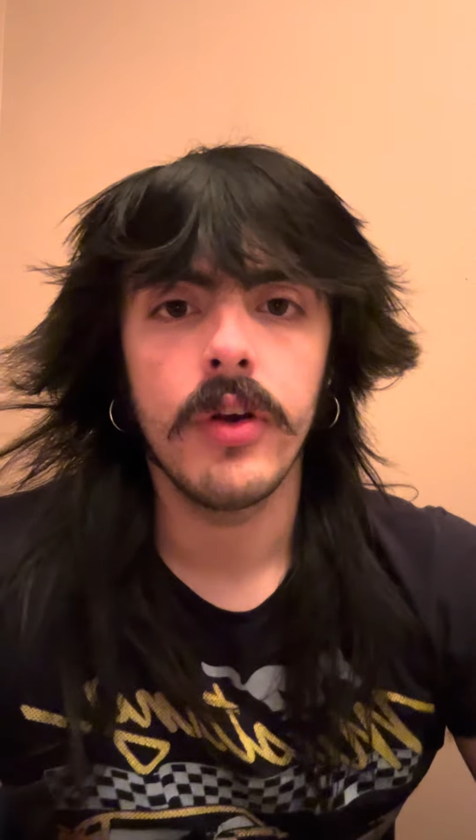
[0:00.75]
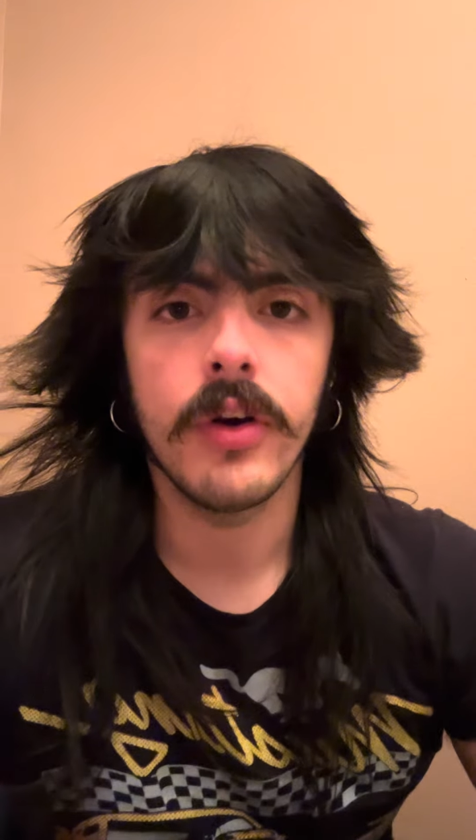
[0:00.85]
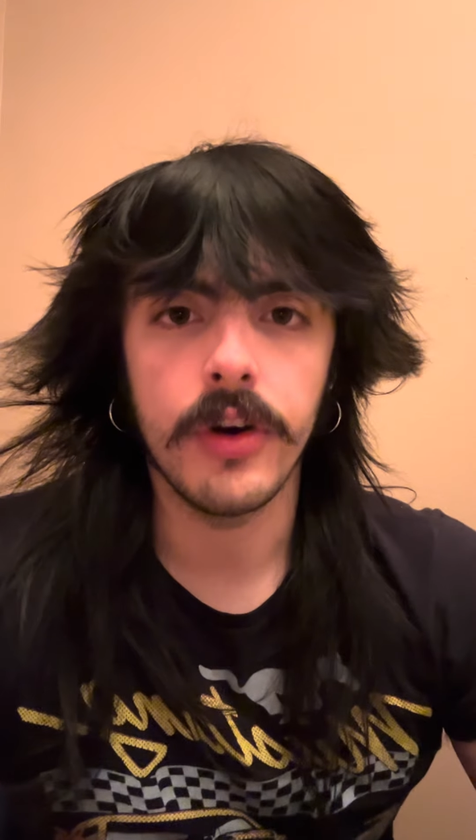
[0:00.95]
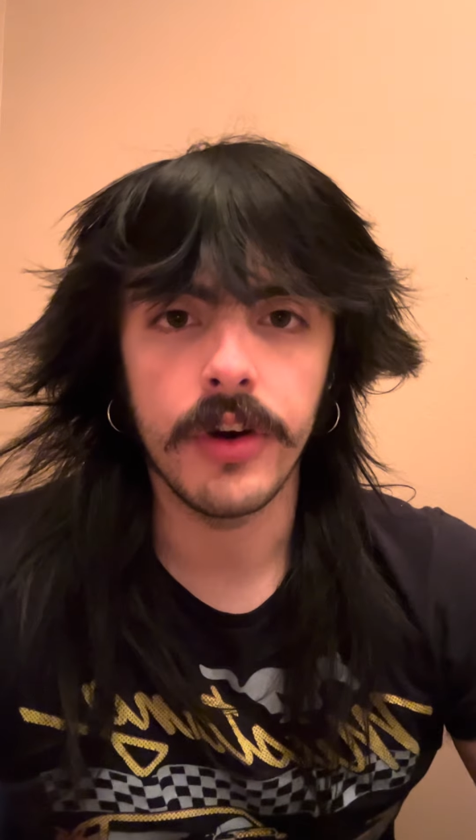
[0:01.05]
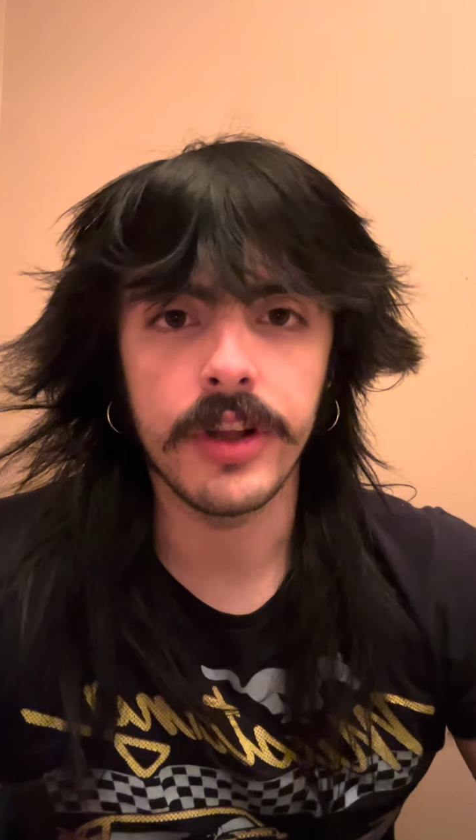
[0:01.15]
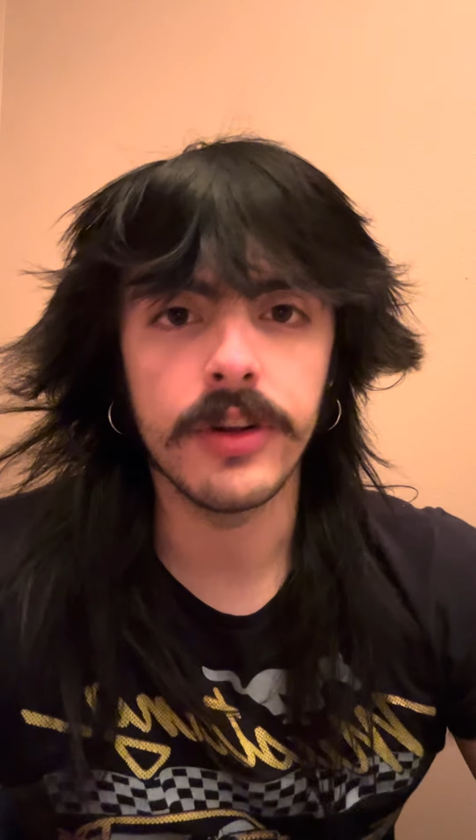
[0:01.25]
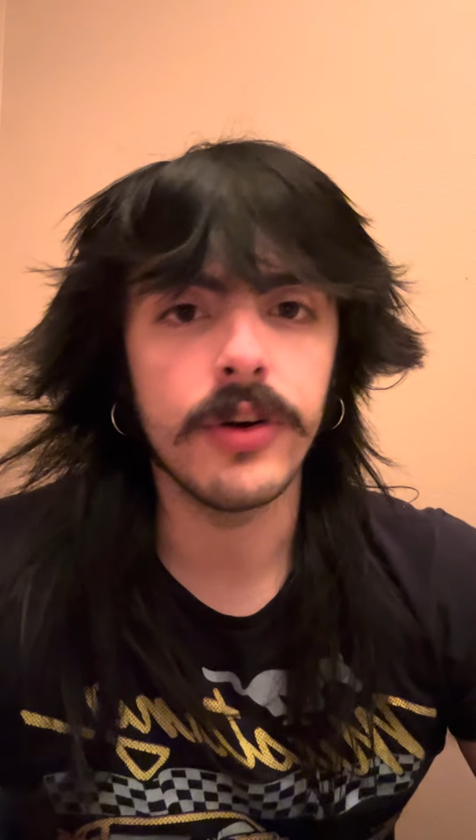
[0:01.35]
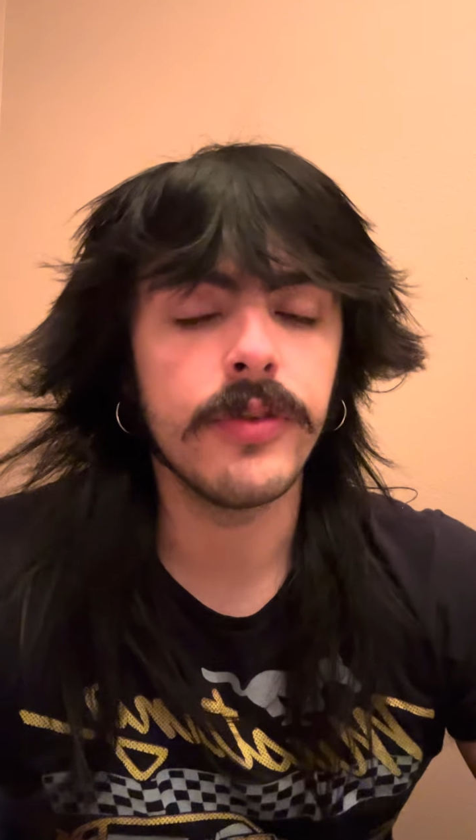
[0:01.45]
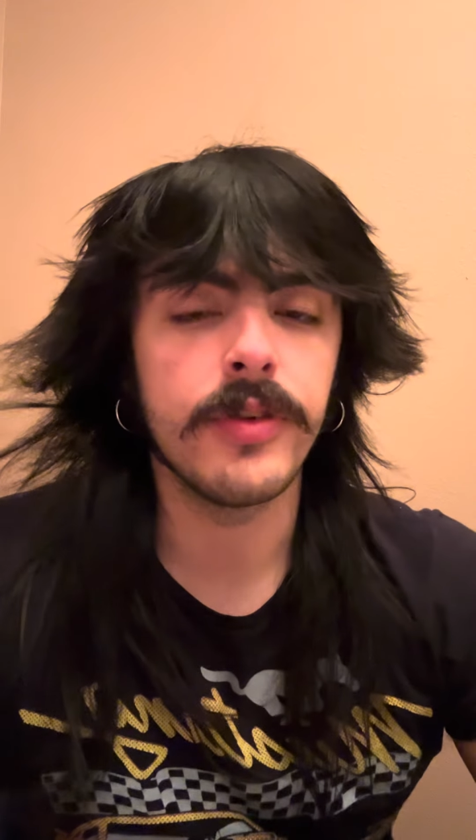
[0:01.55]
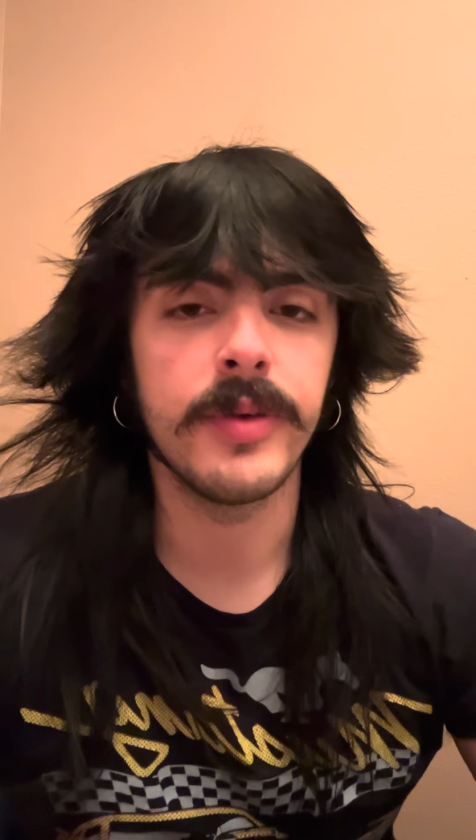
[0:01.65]

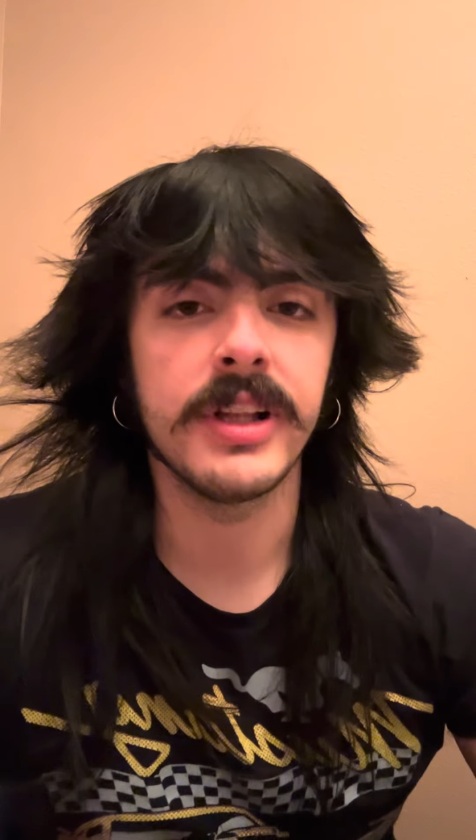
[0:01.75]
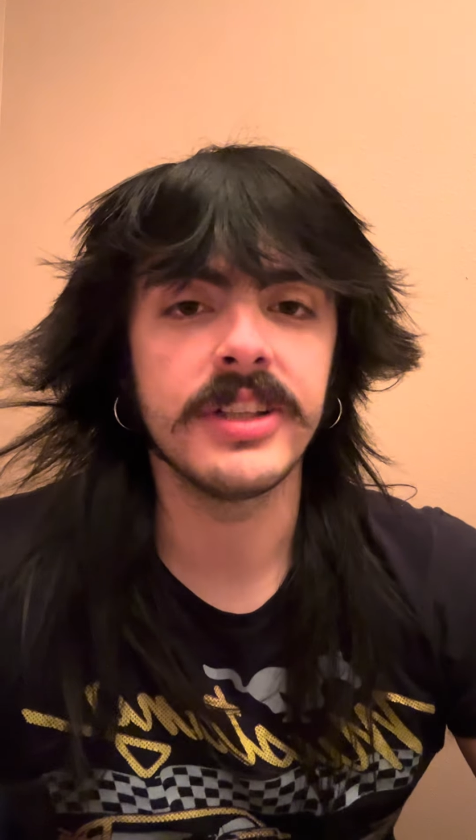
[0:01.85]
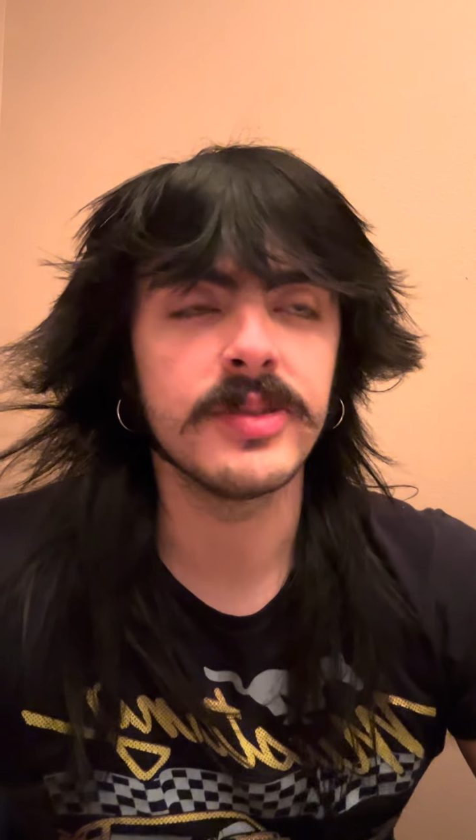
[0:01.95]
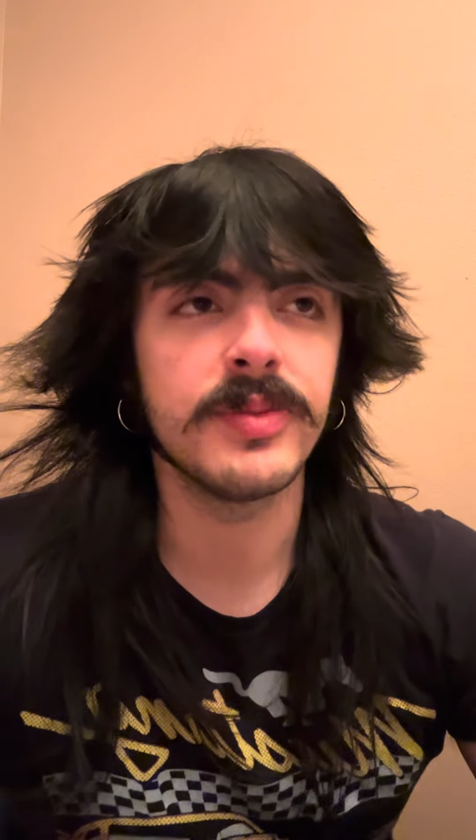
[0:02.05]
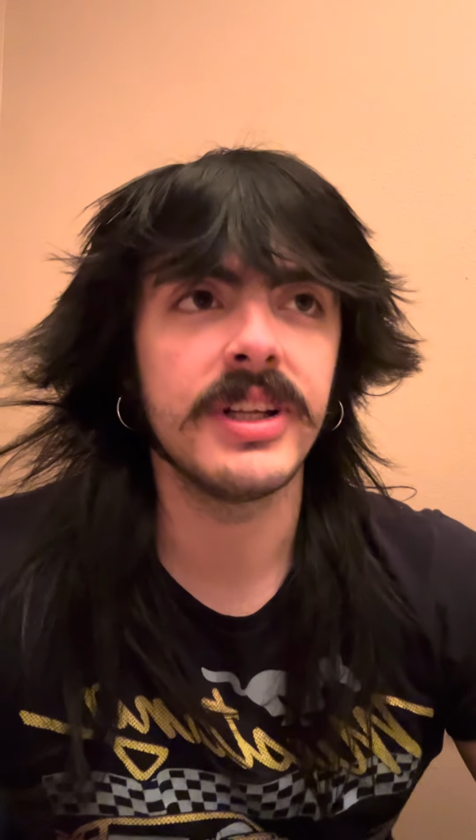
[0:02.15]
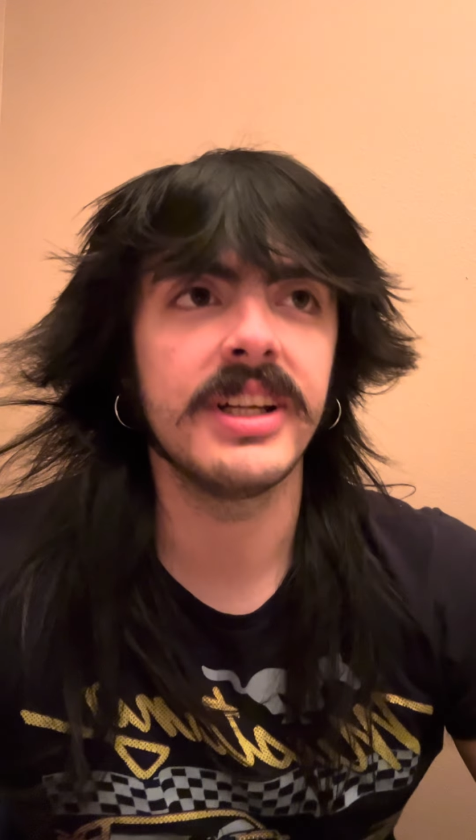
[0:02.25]
Hello, for my lesson plan,